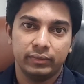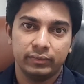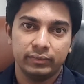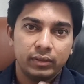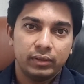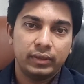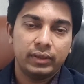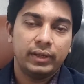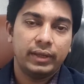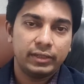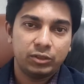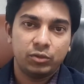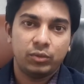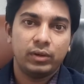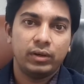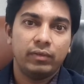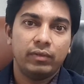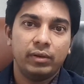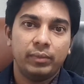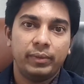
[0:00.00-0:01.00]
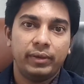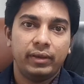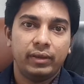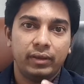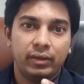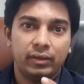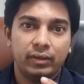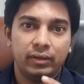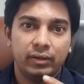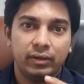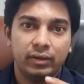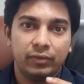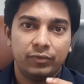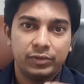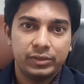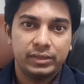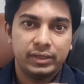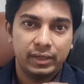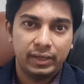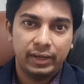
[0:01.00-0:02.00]
The next one will be the
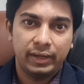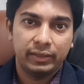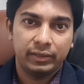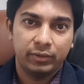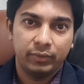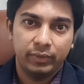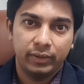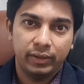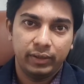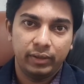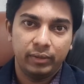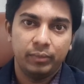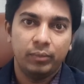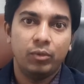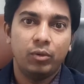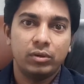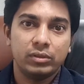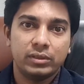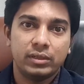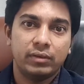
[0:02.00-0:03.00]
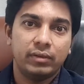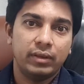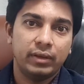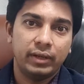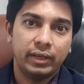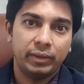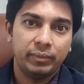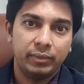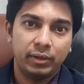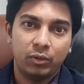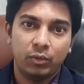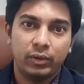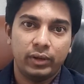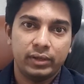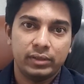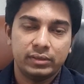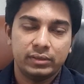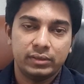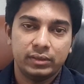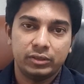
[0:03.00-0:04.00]
physical activity. Most of the time
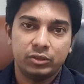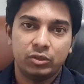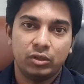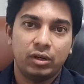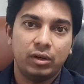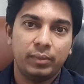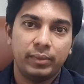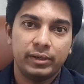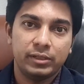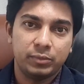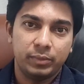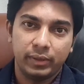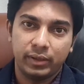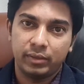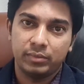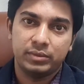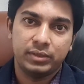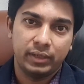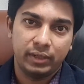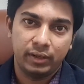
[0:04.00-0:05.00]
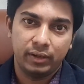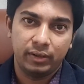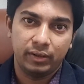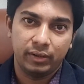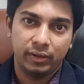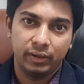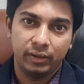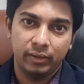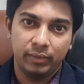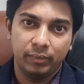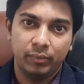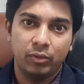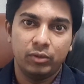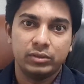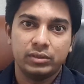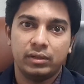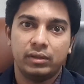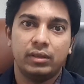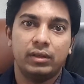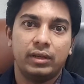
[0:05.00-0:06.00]
nowadays the job has become sedentary.
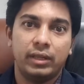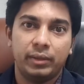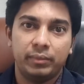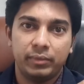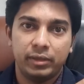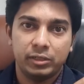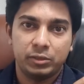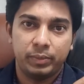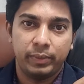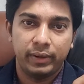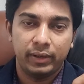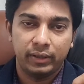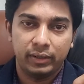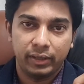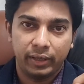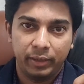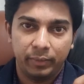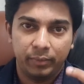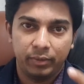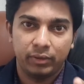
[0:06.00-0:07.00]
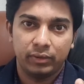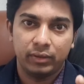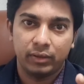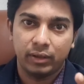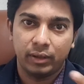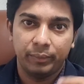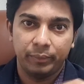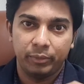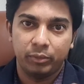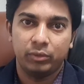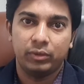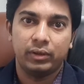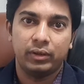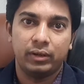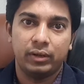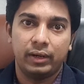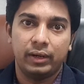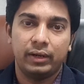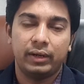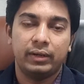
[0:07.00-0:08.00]
Most of the time they spend time on the
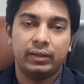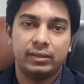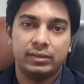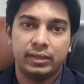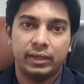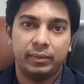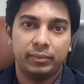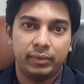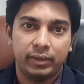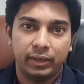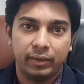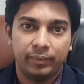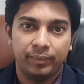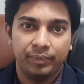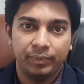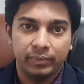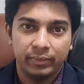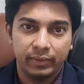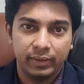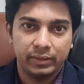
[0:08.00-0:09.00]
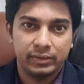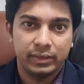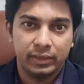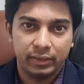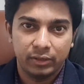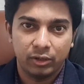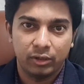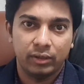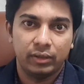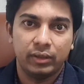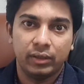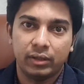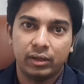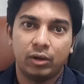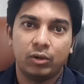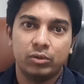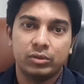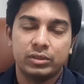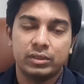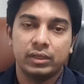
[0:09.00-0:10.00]
computer, and at the same time they sit on the
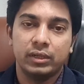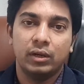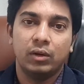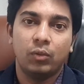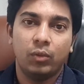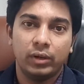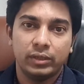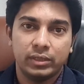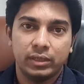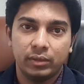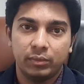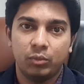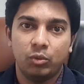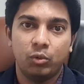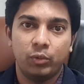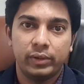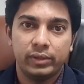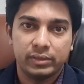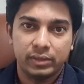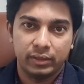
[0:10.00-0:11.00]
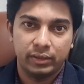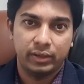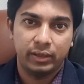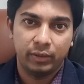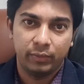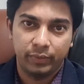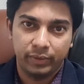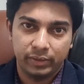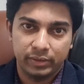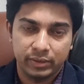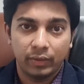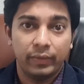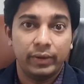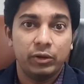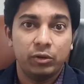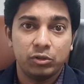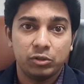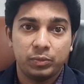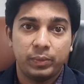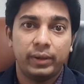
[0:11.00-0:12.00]
couch watching movies and TVs. When
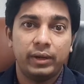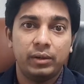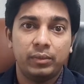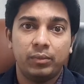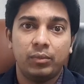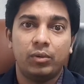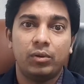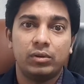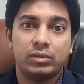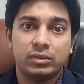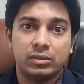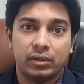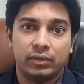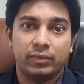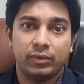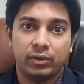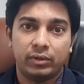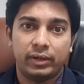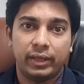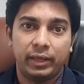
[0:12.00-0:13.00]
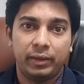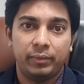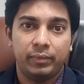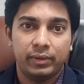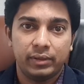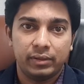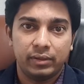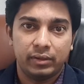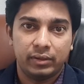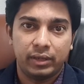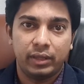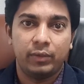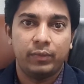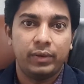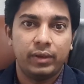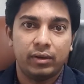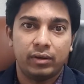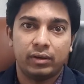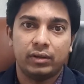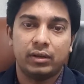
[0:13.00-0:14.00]
you spend most of your time in
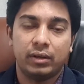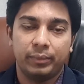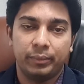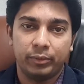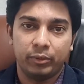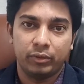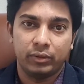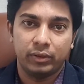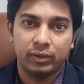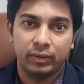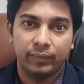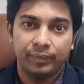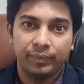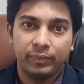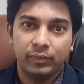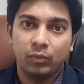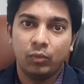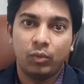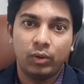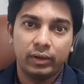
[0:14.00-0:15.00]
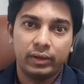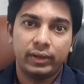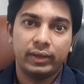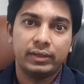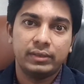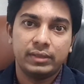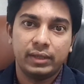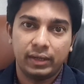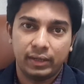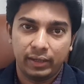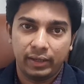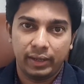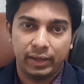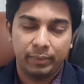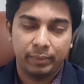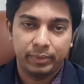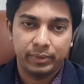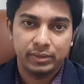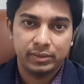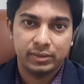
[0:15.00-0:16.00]
TV or computer, what exactly
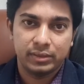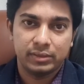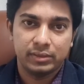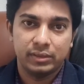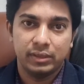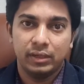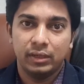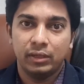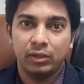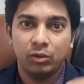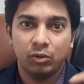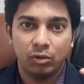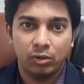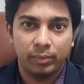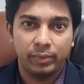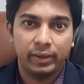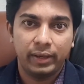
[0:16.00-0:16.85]
happens is you will be